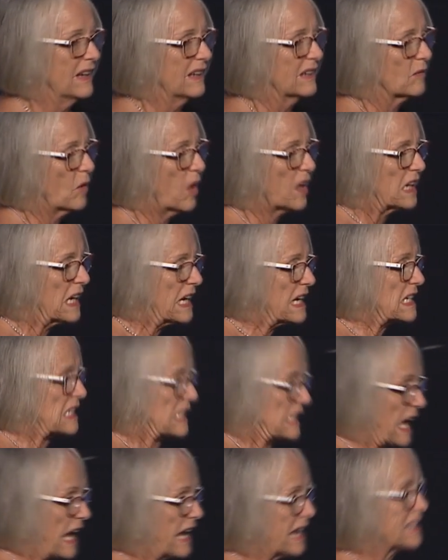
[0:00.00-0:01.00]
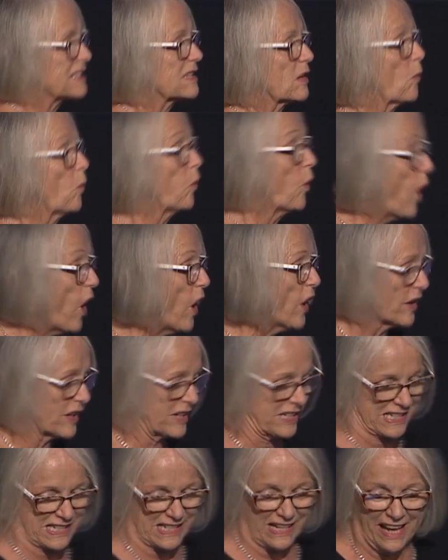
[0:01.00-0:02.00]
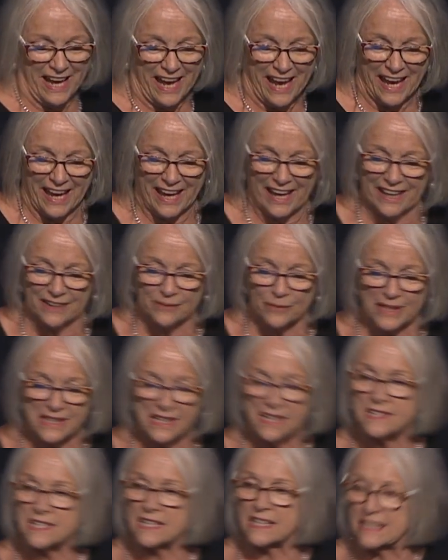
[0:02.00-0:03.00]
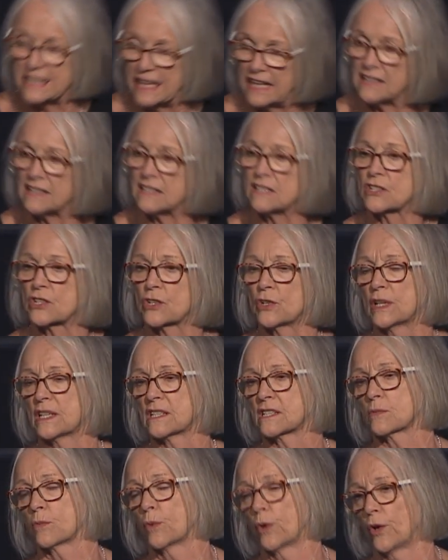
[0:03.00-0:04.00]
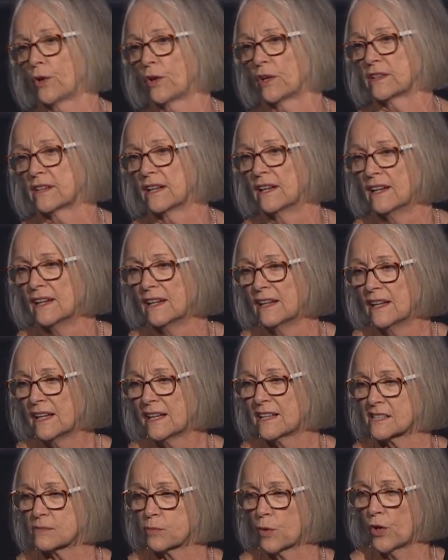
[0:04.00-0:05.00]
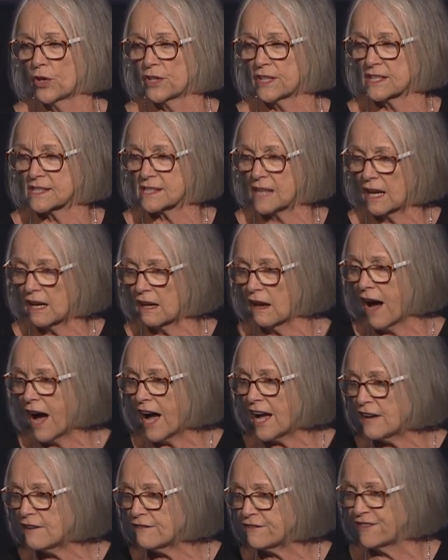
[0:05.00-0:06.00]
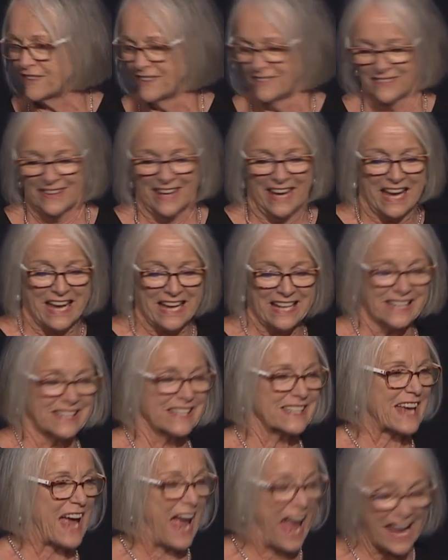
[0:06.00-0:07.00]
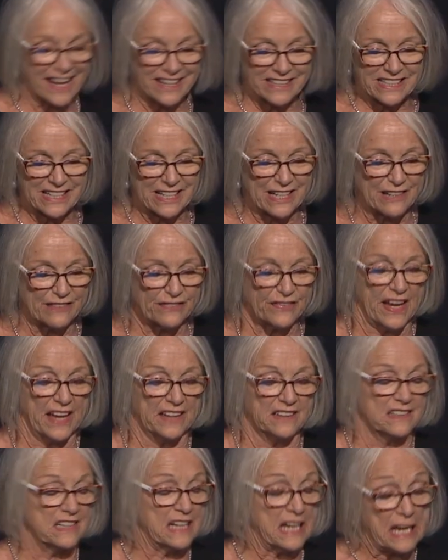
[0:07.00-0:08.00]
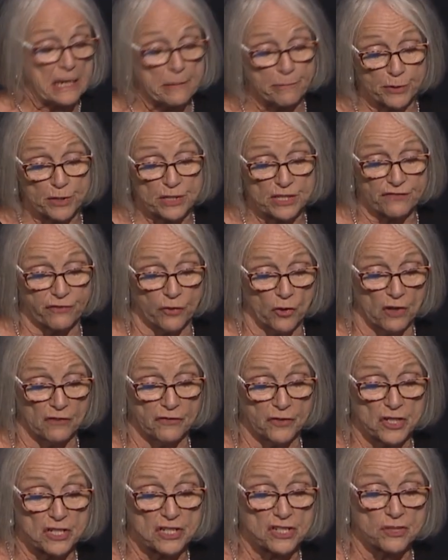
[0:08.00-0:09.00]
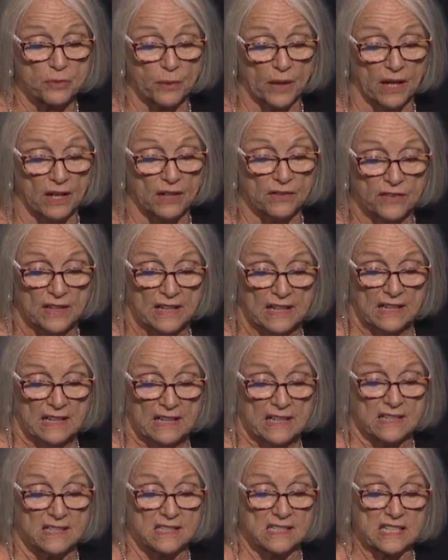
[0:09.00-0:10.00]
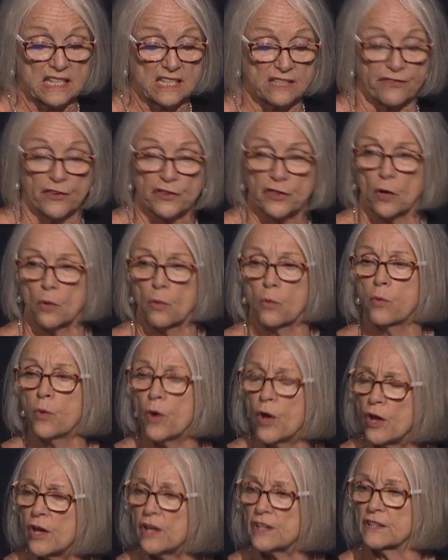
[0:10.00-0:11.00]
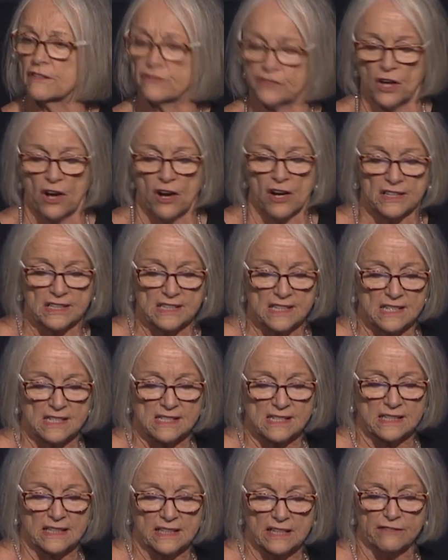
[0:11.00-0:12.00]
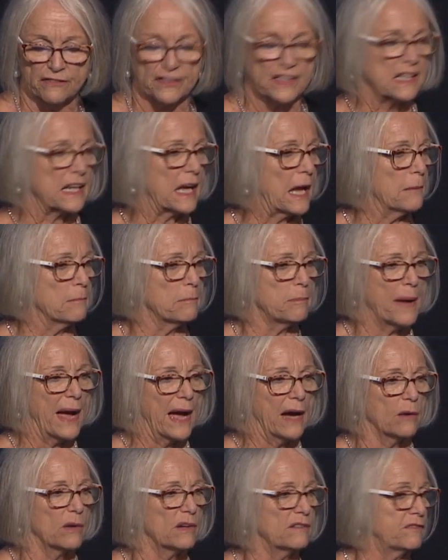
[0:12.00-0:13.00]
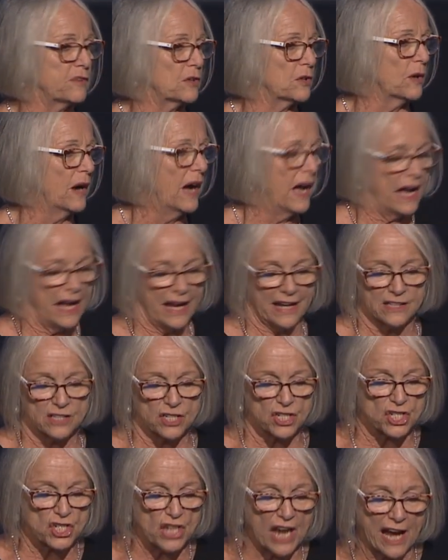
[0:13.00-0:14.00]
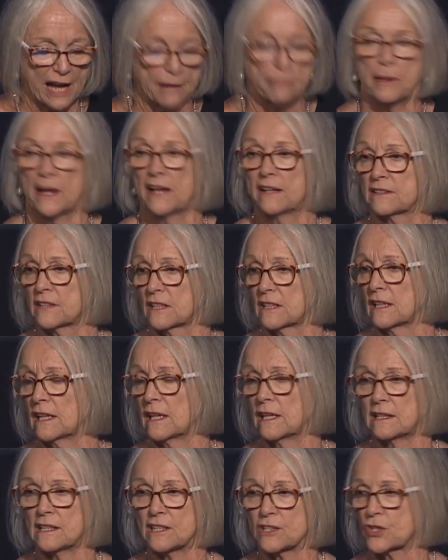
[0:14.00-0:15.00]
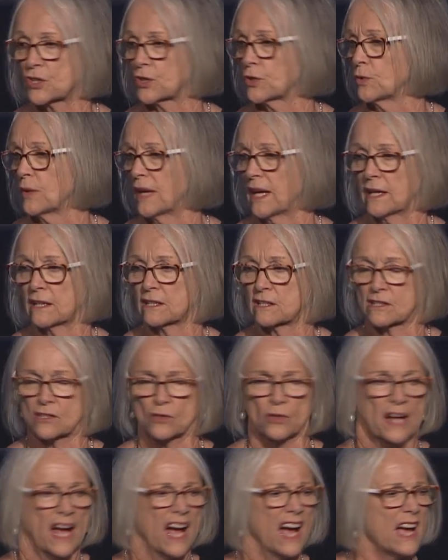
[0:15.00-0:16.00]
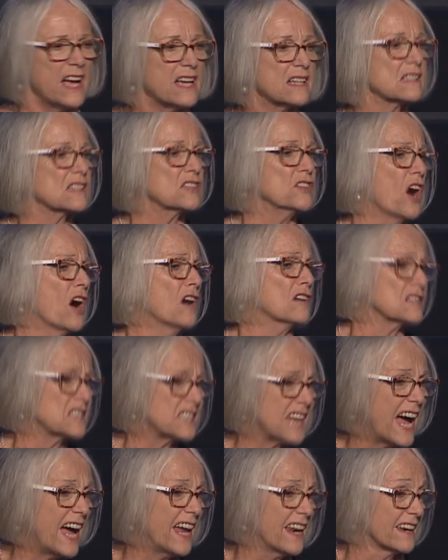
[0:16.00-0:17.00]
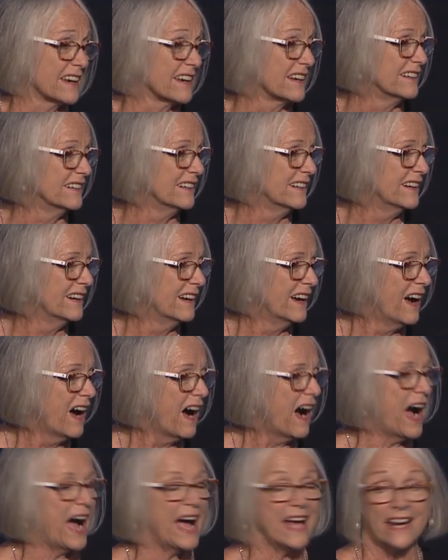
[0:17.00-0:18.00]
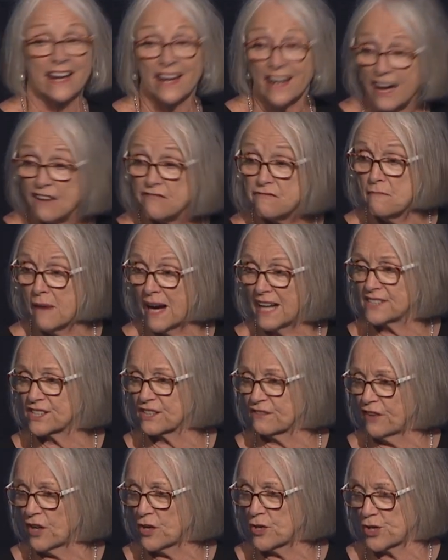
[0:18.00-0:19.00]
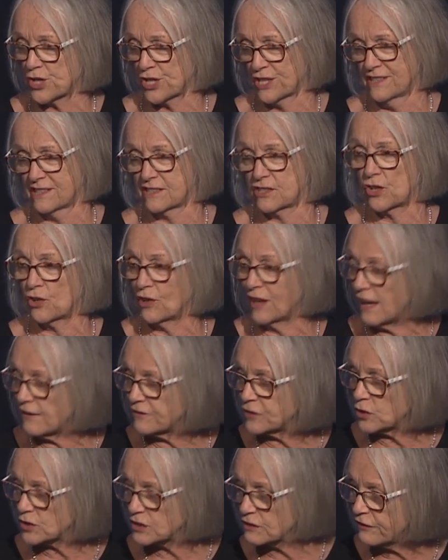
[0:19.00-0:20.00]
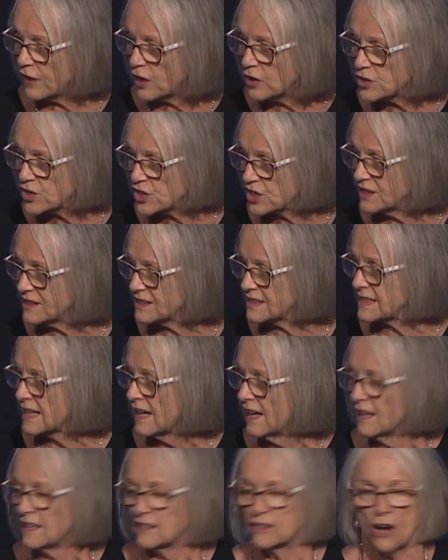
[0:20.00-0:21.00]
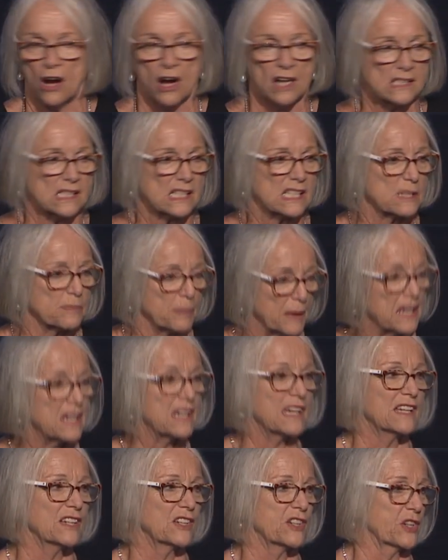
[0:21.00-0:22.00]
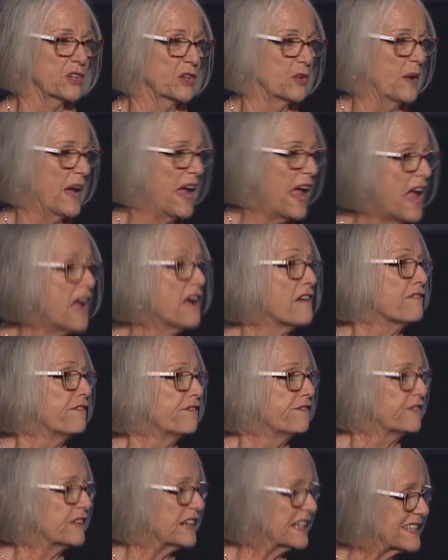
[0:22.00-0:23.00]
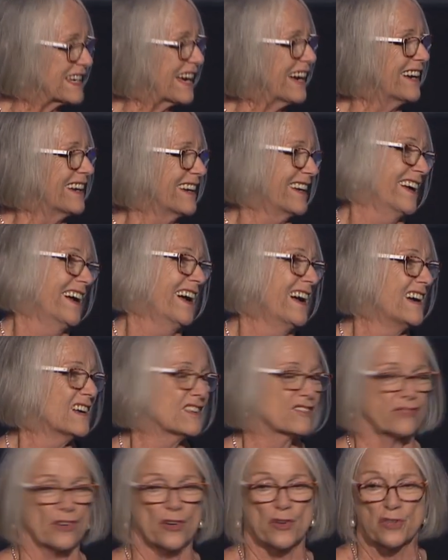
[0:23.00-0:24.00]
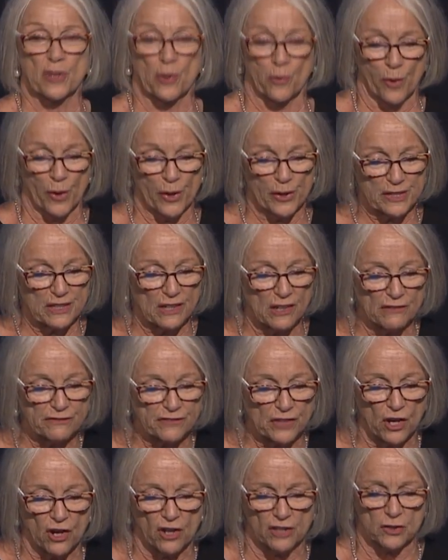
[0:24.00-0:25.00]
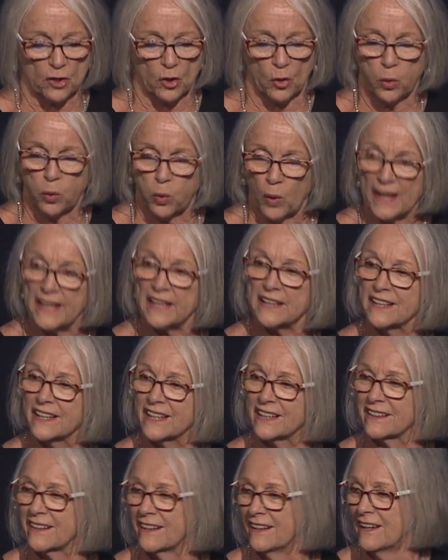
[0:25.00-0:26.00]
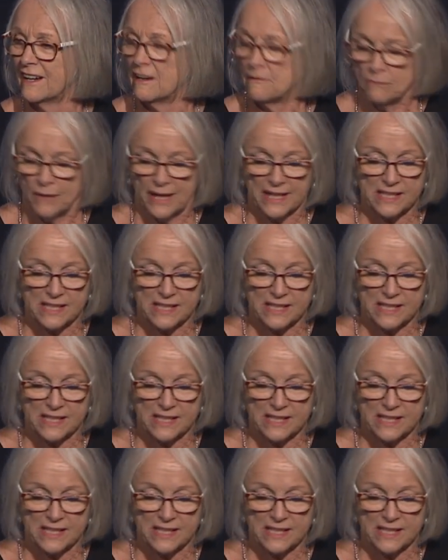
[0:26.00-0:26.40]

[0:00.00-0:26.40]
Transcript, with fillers: what He says works. And we need to get into His Word. His Word is alive, it's active, and in Hebrews 4, verse 12, it says, For the word of God is living and powerful and sharper than any two edged sword. It's not dull. I love my devotions. Do you love your devotions? God's speaking to you every day through the word of God, quickening my